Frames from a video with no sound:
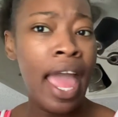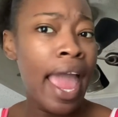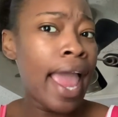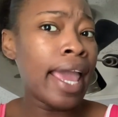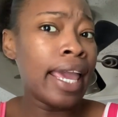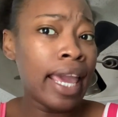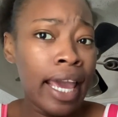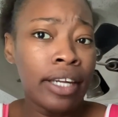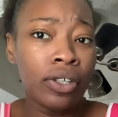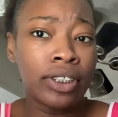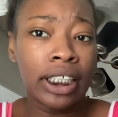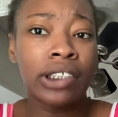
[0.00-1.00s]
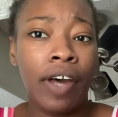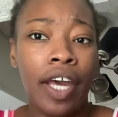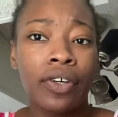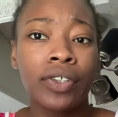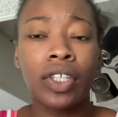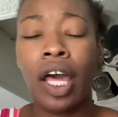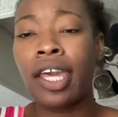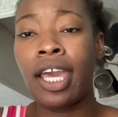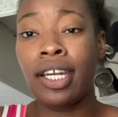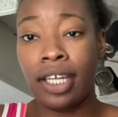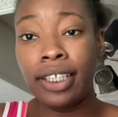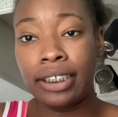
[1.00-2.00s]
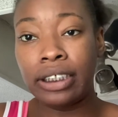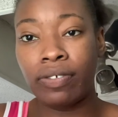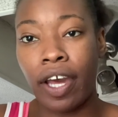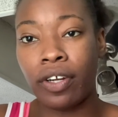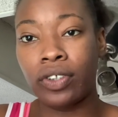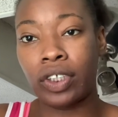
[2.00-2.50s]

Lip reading: And he handles his vitals. Like, he does his vitals.